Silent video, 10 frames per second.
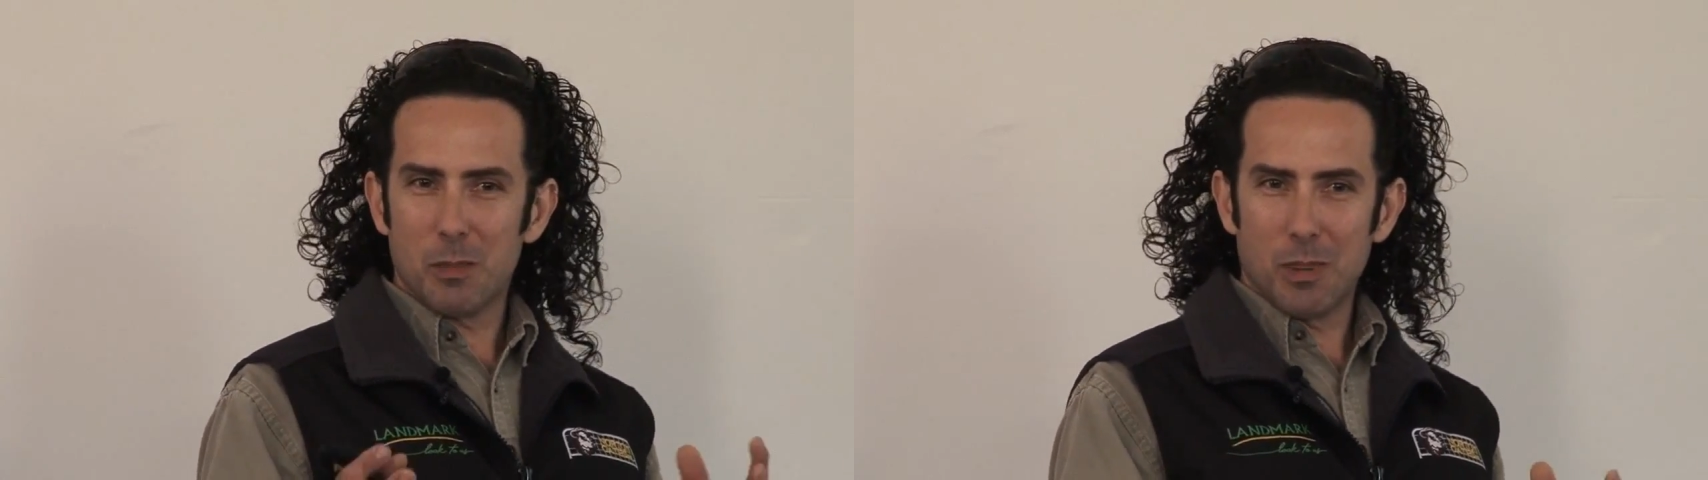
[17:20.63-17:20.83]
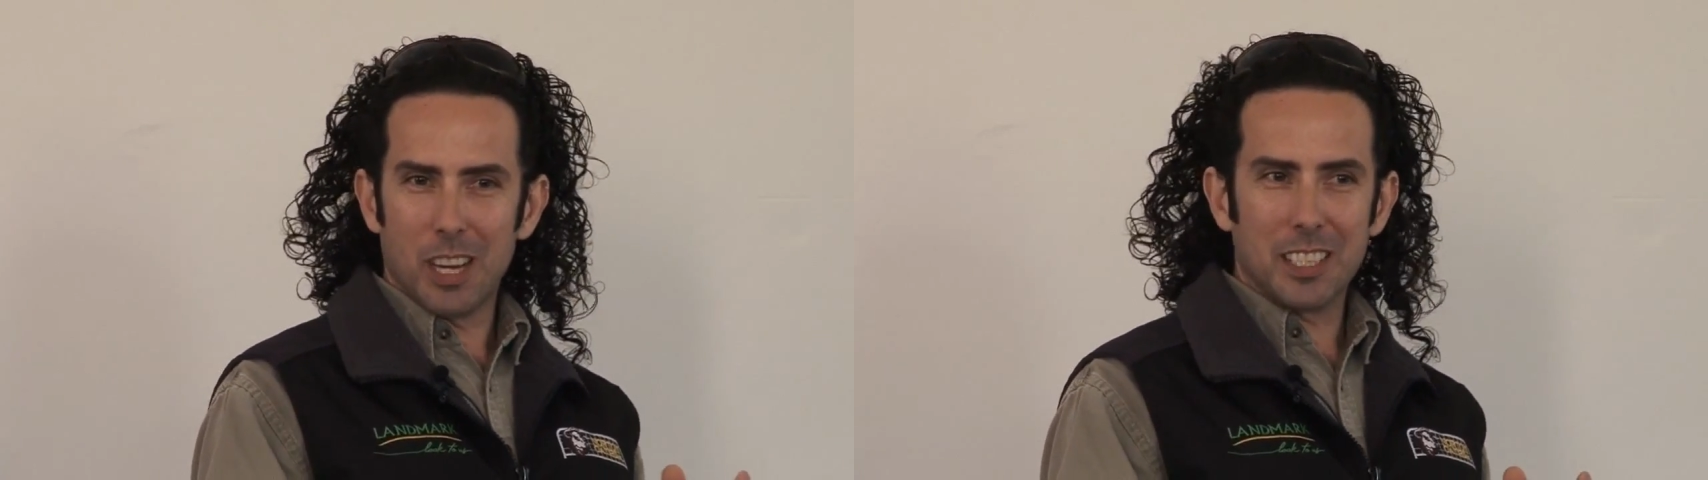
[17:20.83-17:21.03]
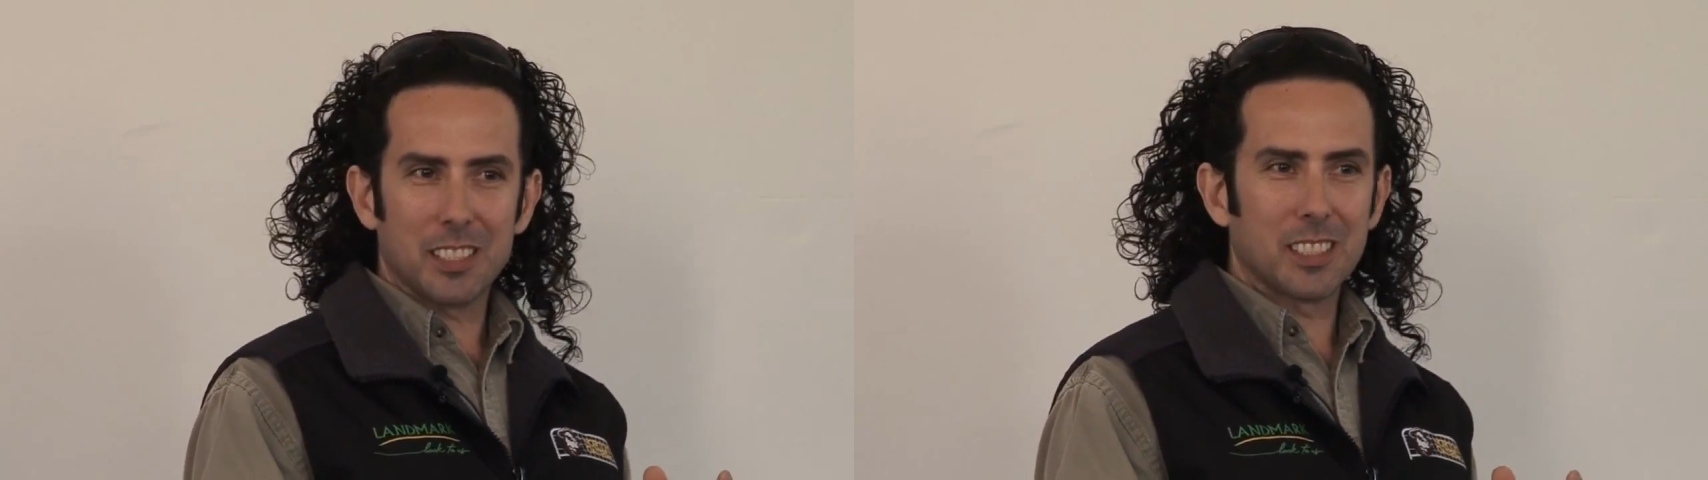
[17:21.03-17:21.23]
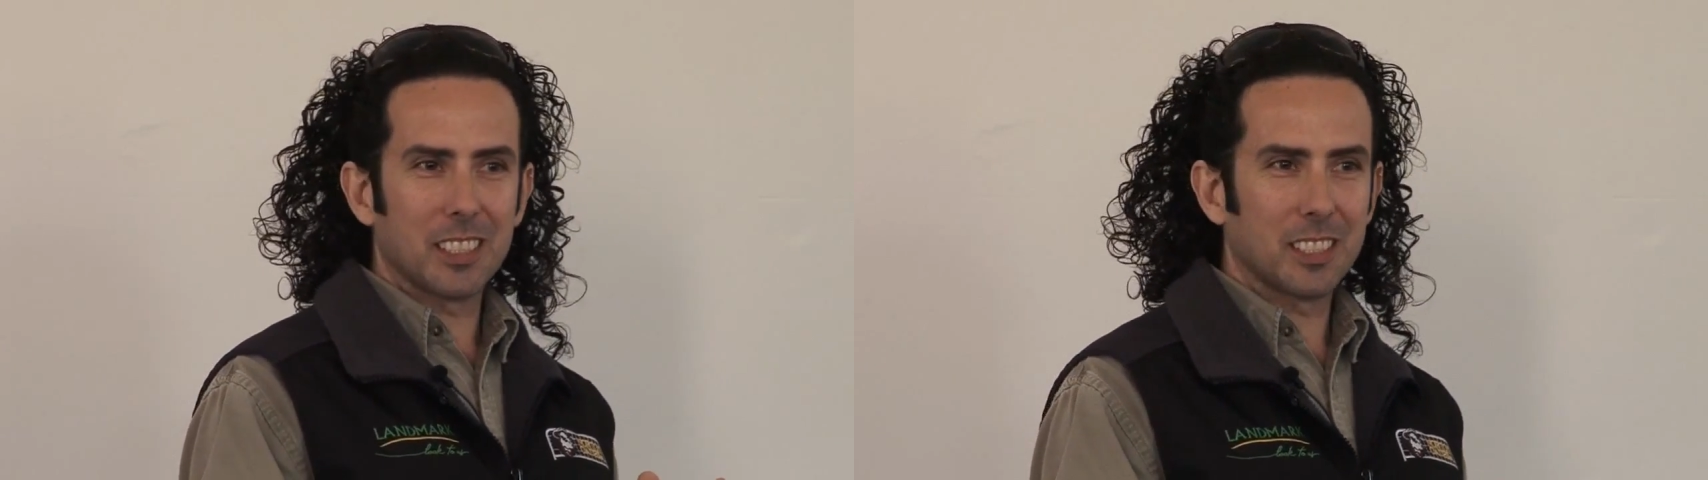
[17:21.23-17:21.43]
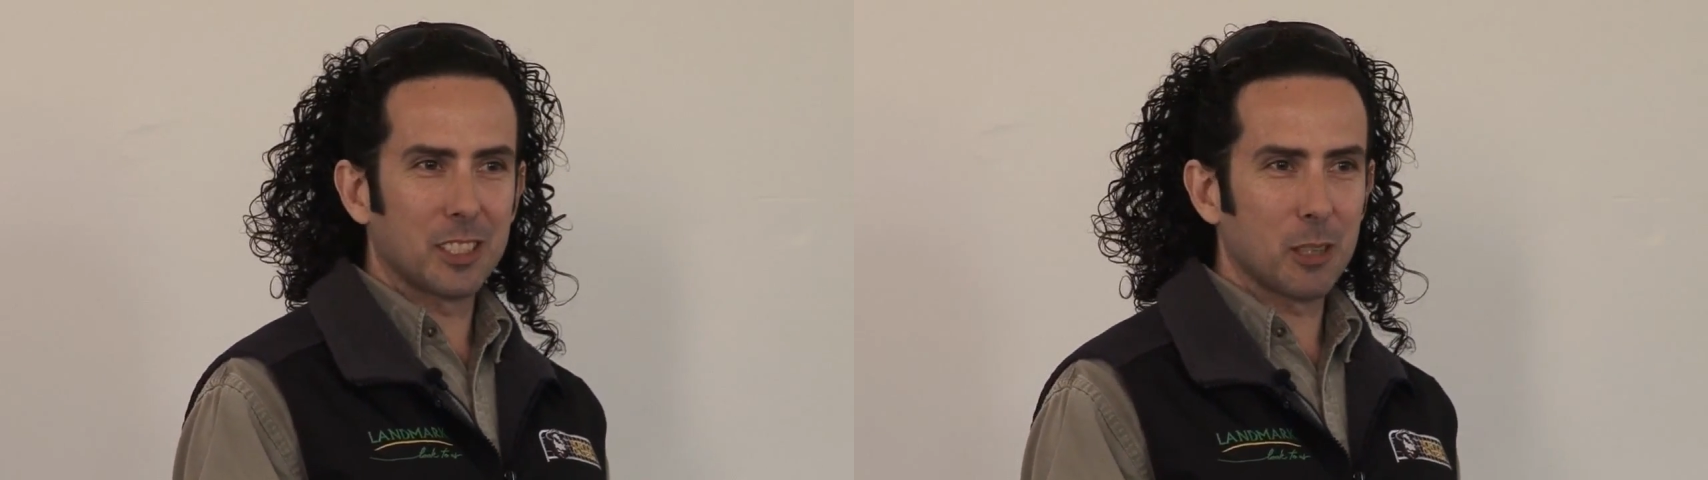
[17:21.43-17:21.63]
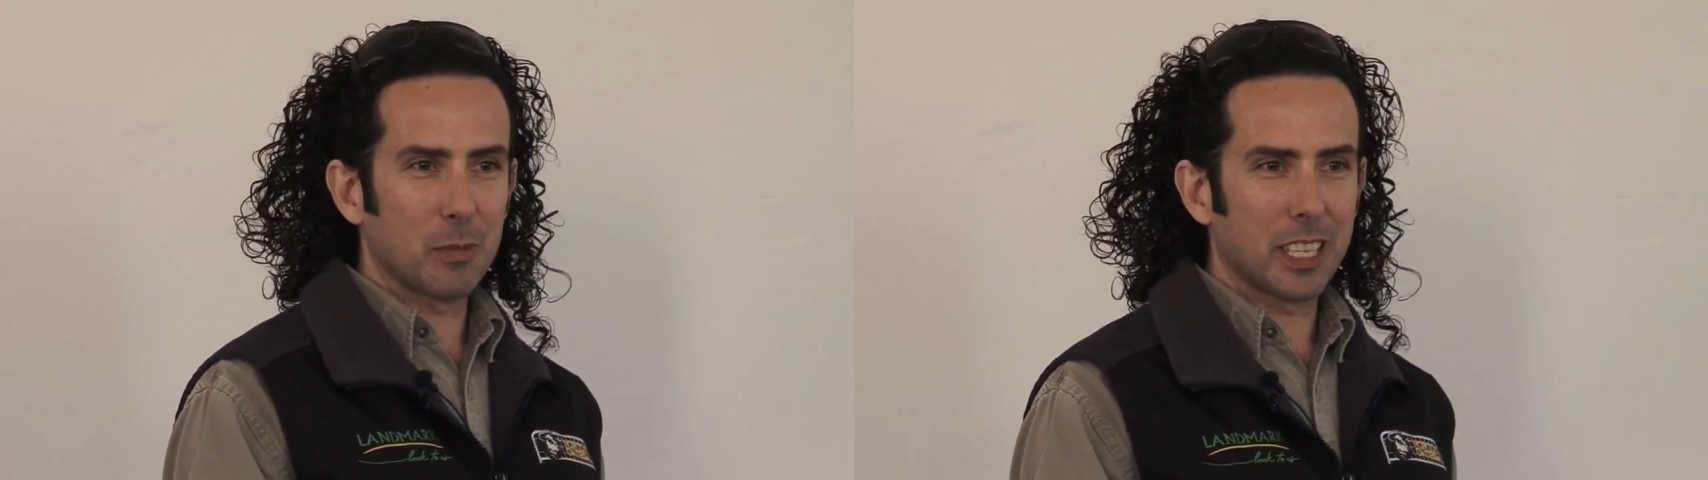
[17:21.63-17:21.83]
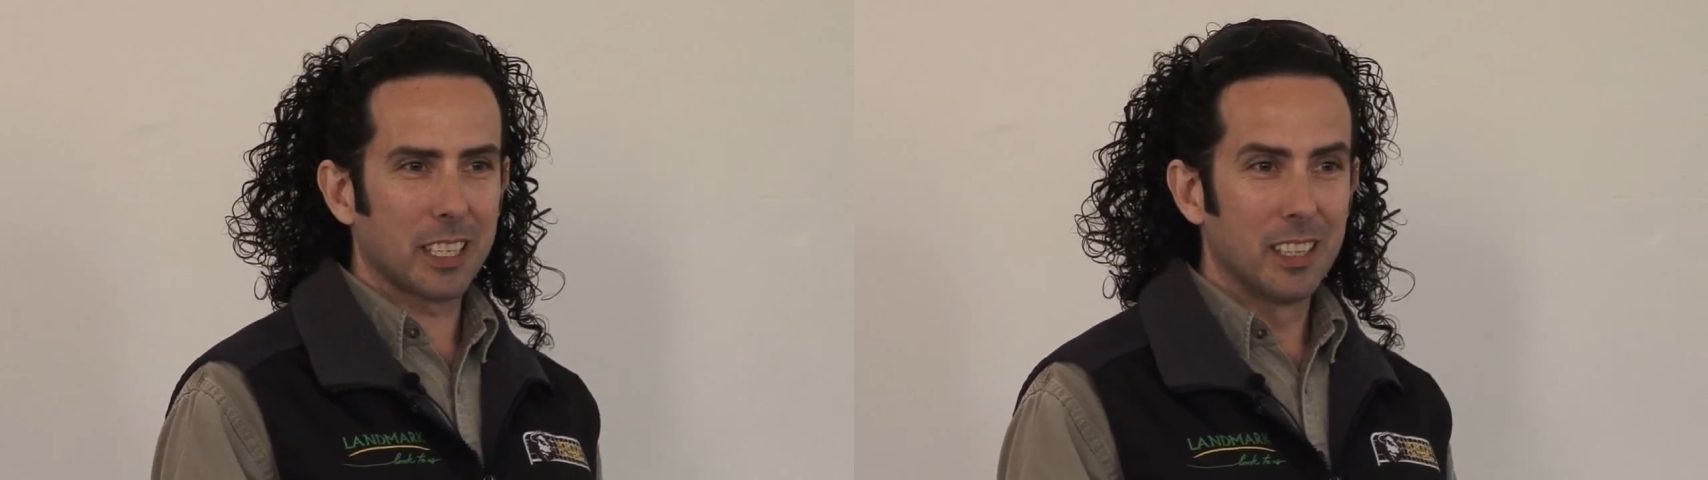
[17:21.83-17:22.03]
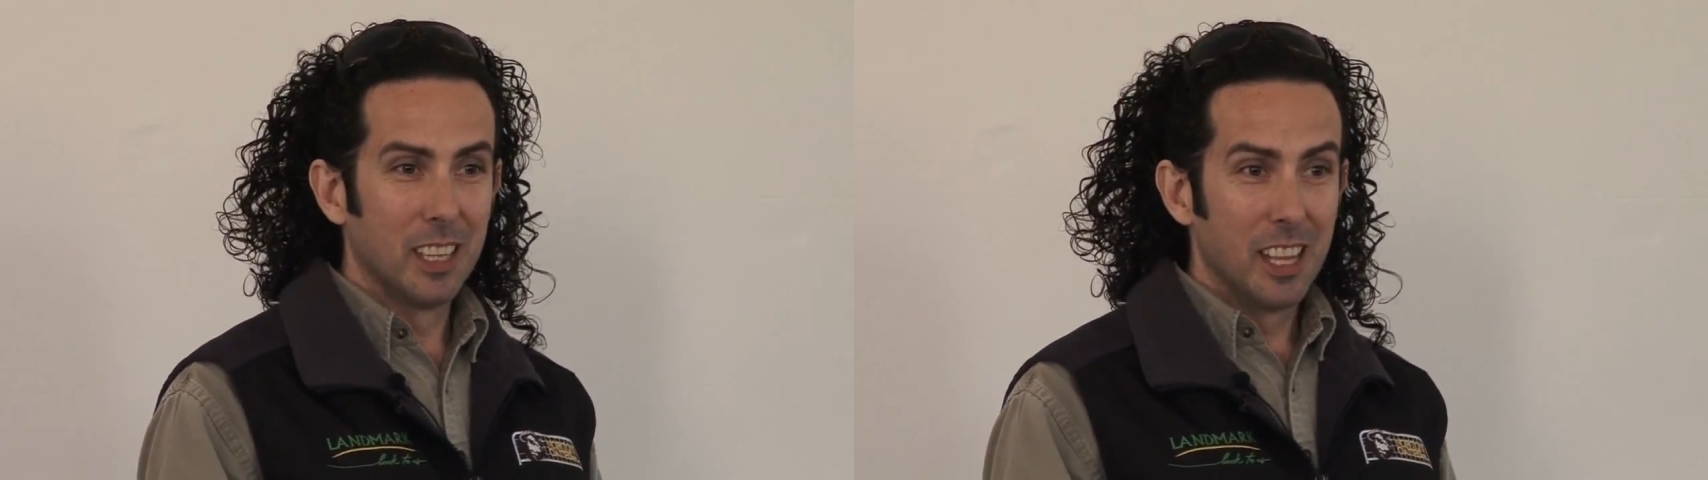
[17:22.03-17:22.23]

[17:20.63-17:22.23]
and place to germinate.